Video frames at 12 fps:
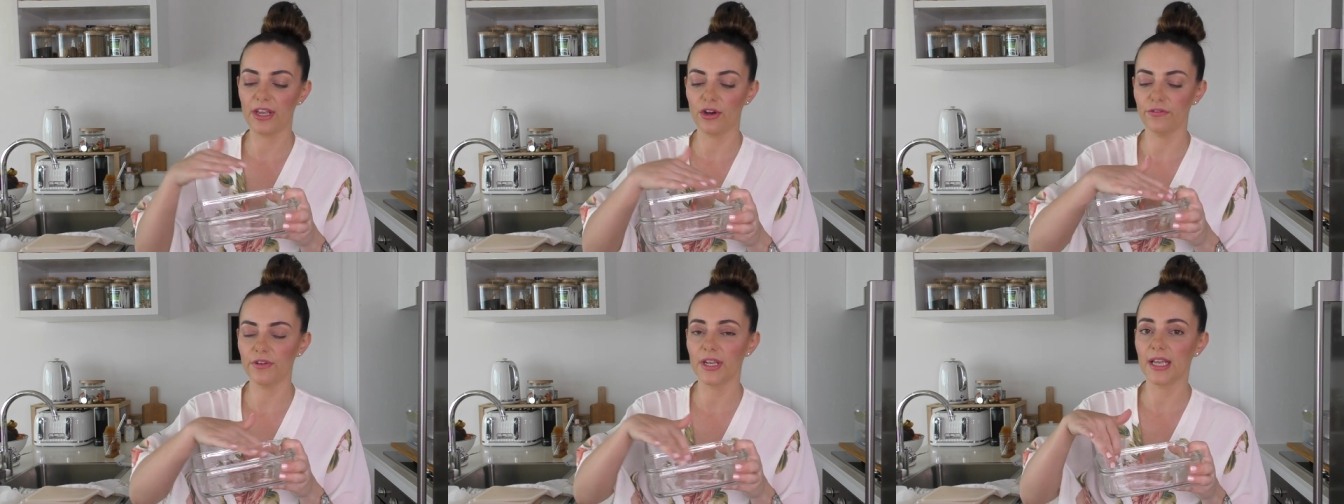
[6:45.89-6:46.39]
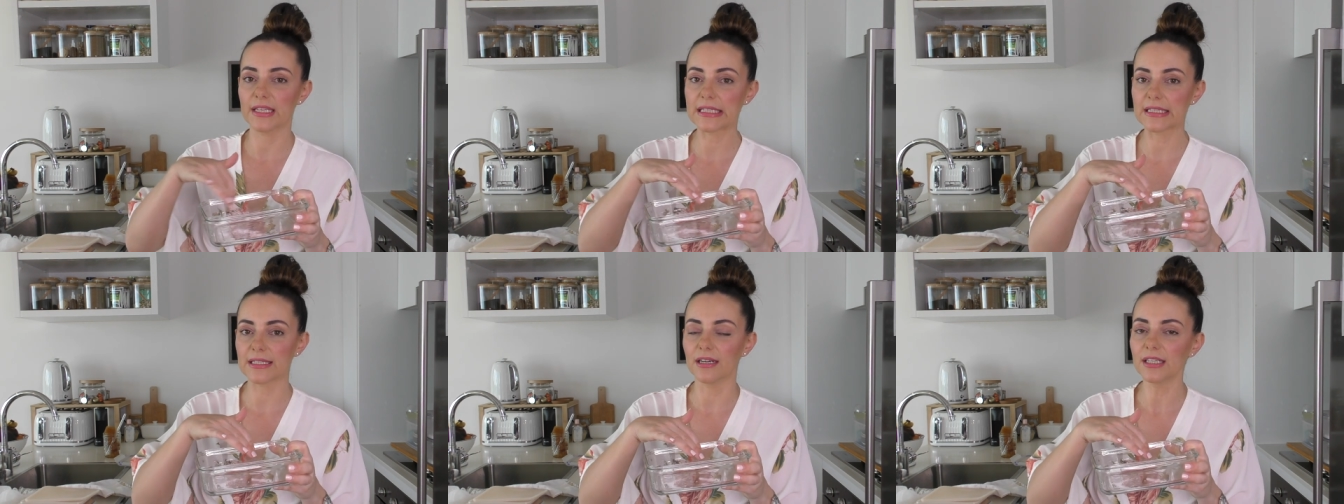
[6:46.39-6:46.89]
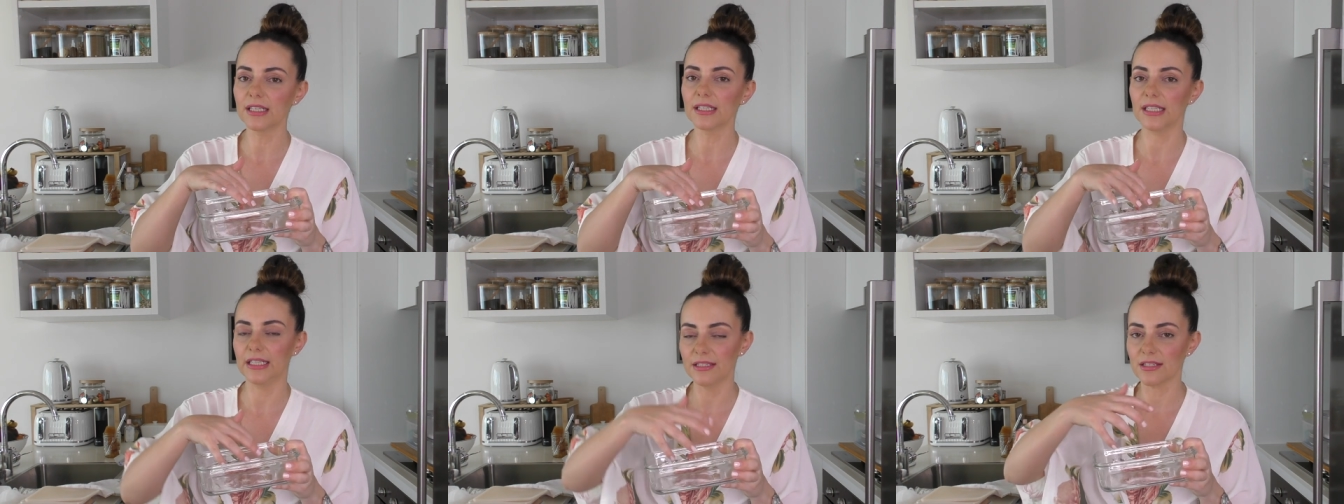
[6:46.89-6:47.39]
they often get stuck
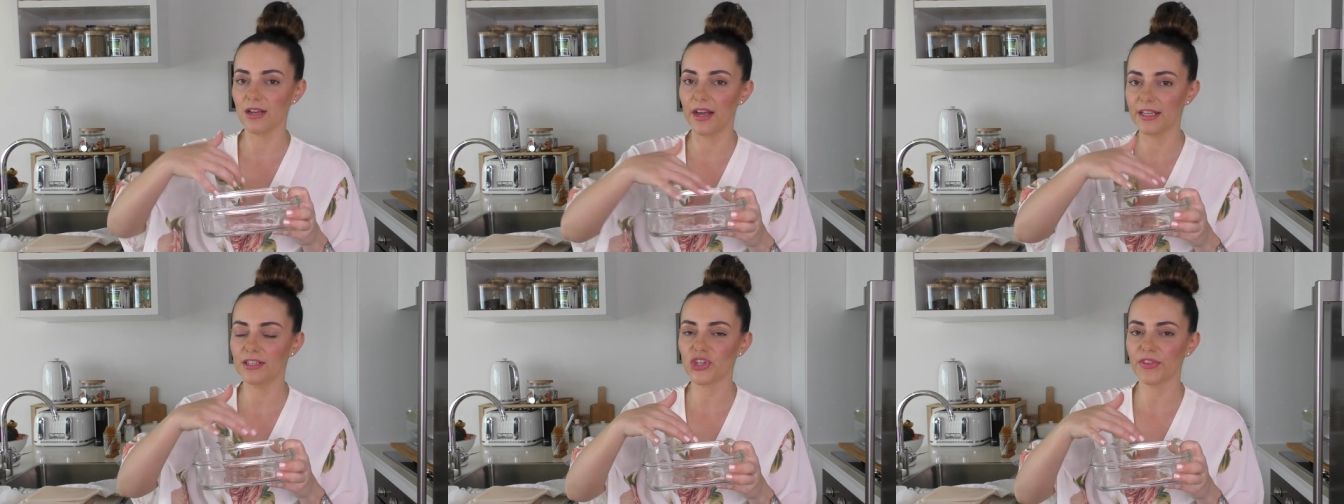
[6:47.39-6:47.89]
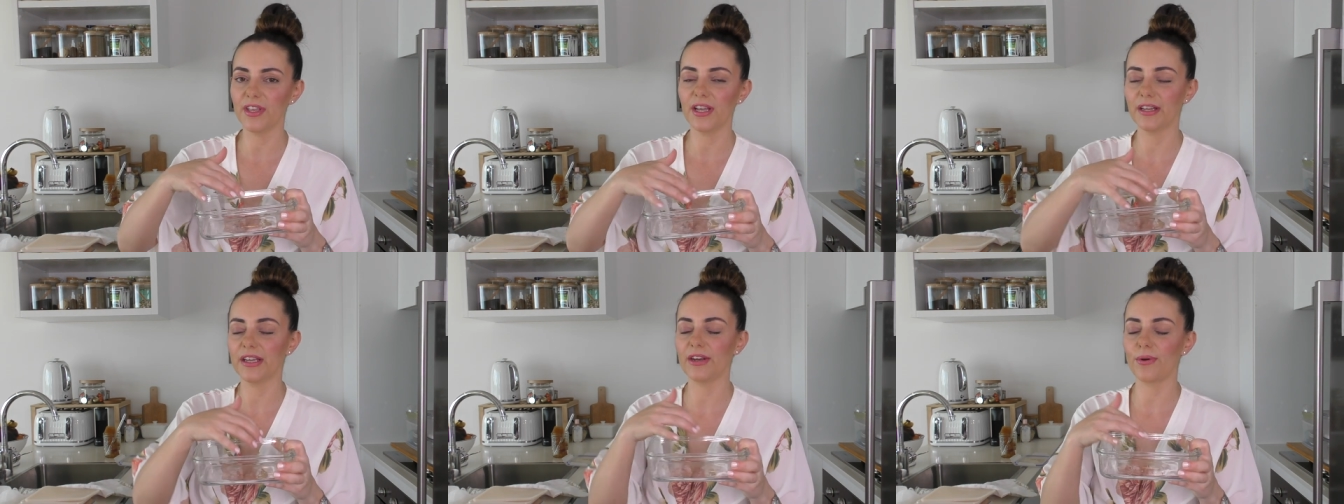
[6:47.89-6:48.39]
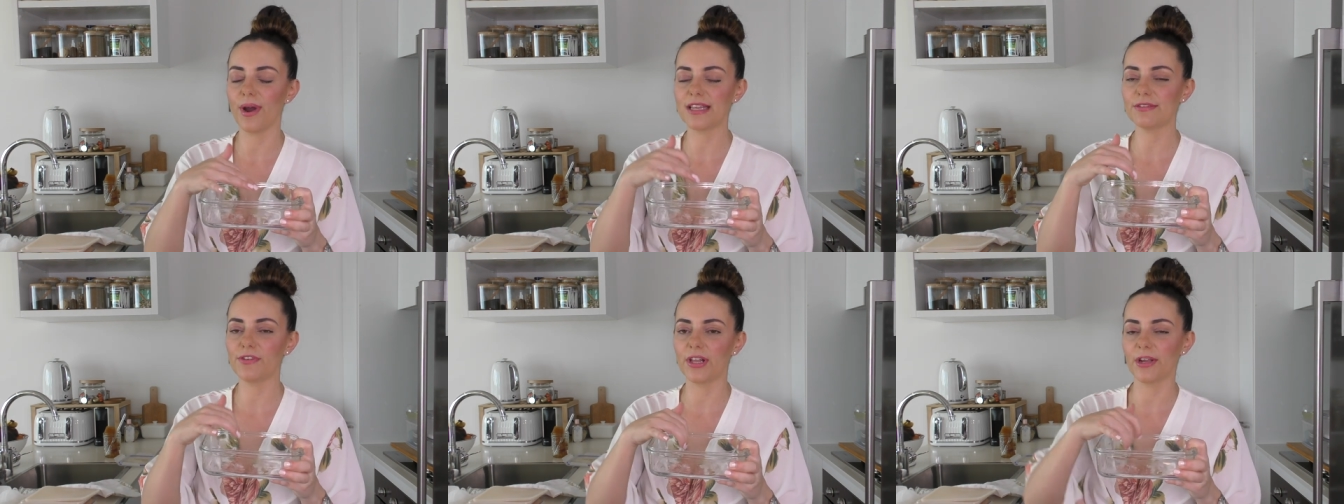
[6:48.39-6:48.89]
inside each other and I
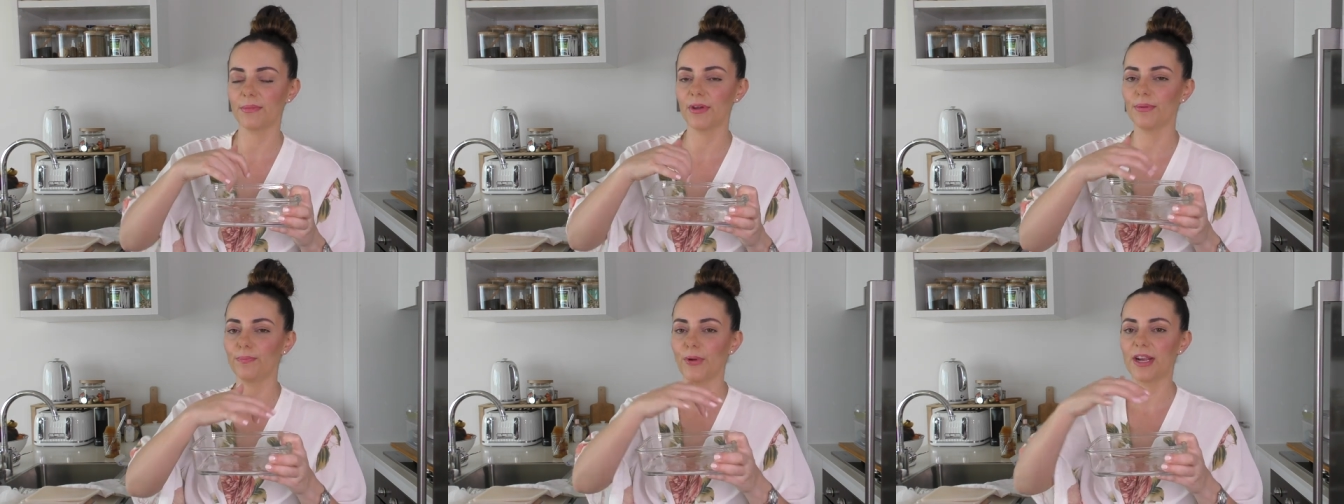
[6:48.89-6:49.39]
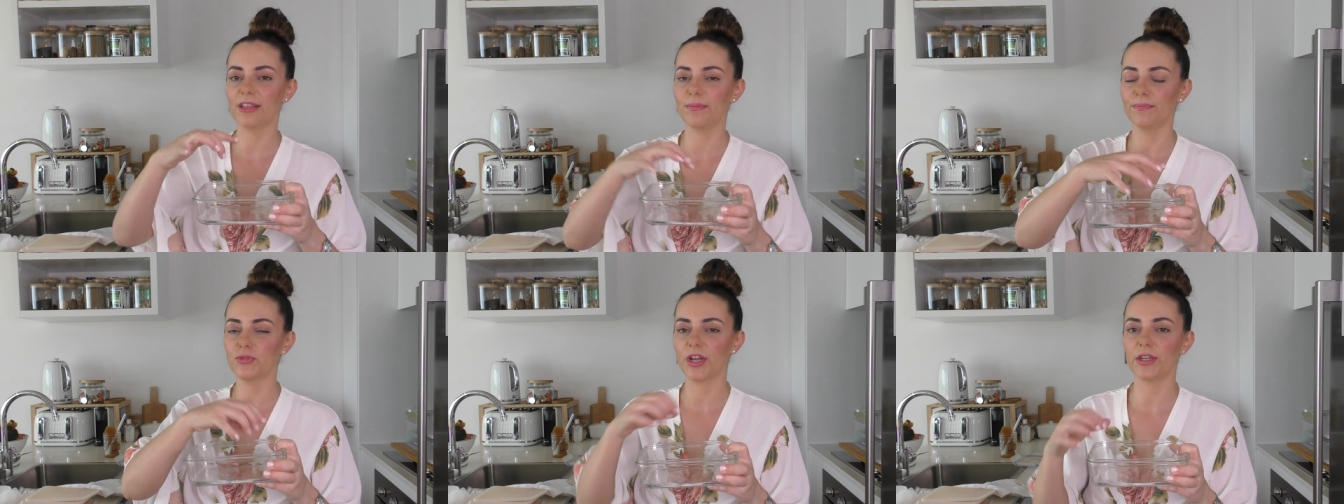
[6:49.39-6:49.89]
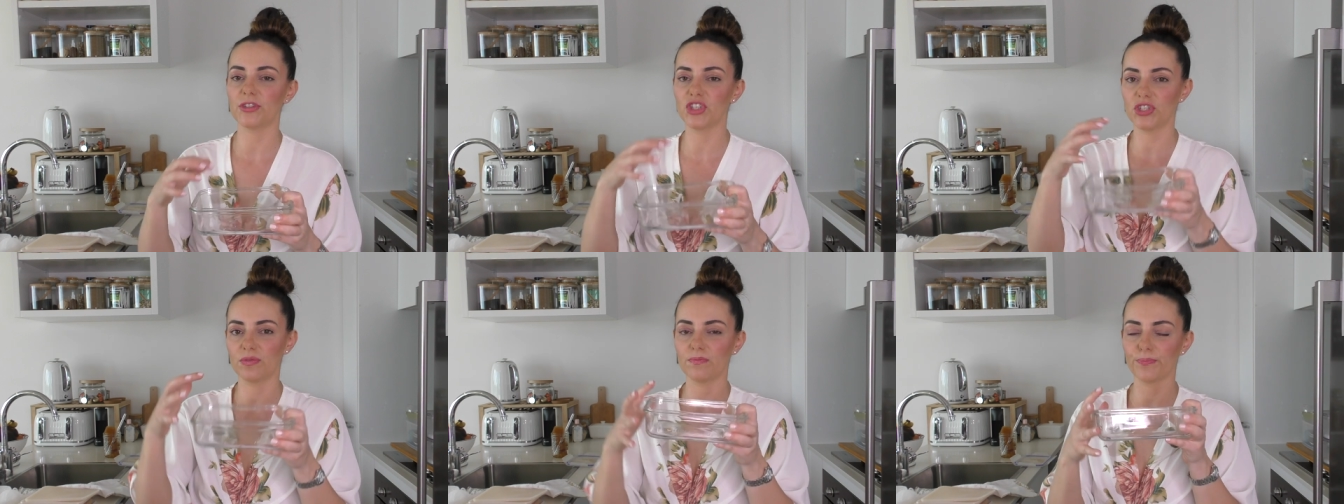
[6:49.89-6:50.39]
always feel like I'm going to break them trying to
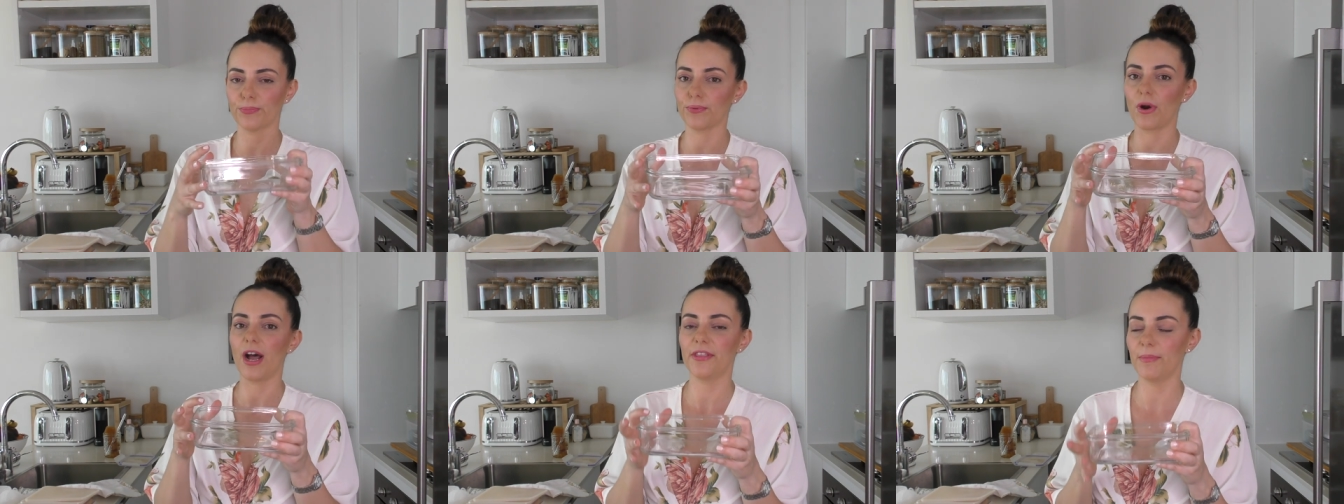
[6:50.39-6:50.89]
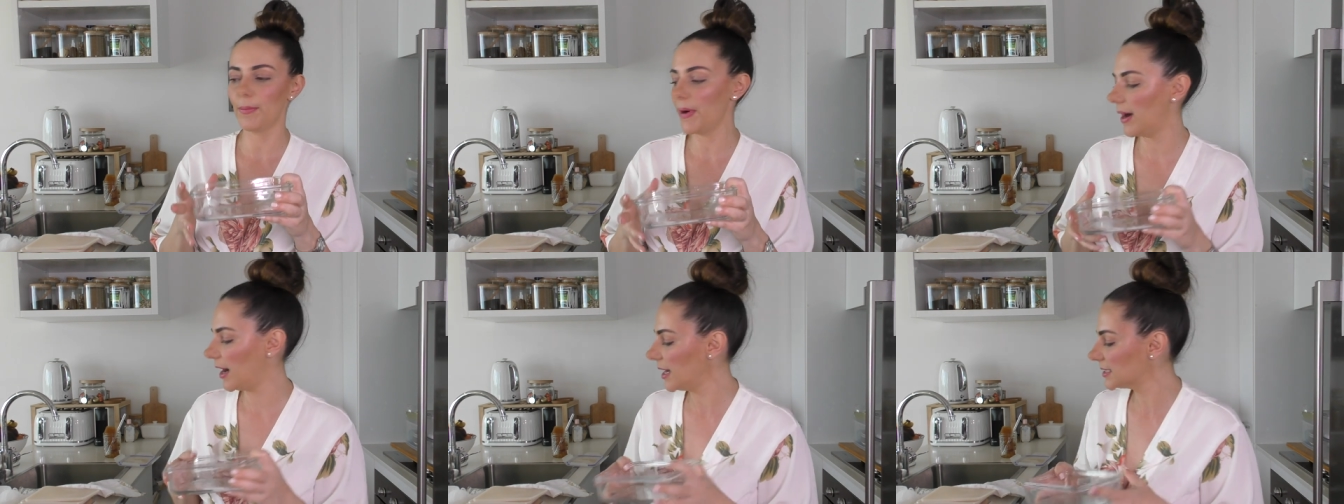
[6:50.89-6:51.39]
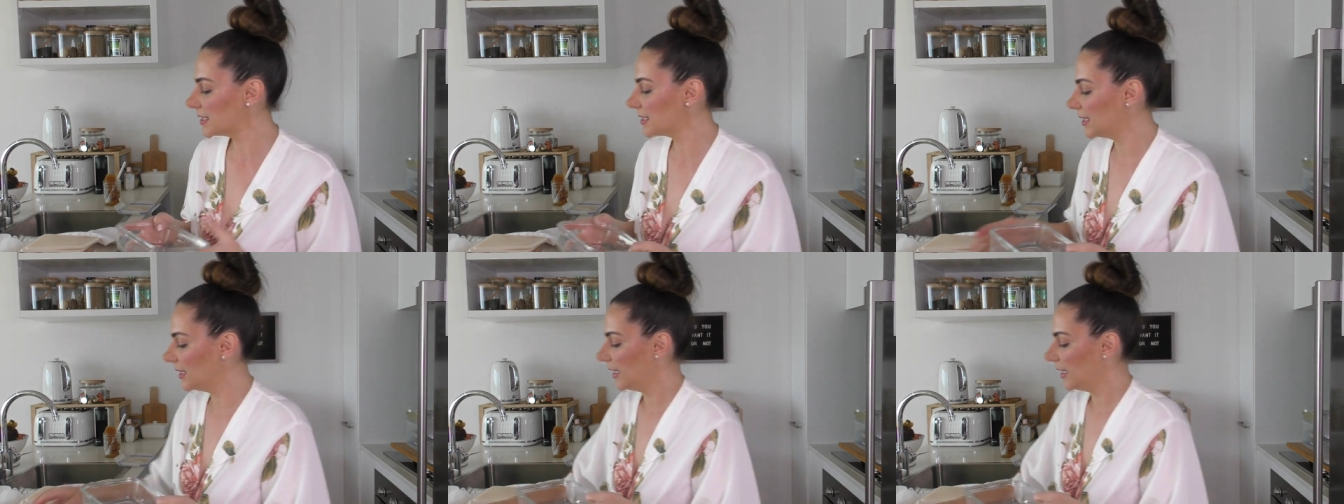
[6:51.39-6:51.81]
pry them apart.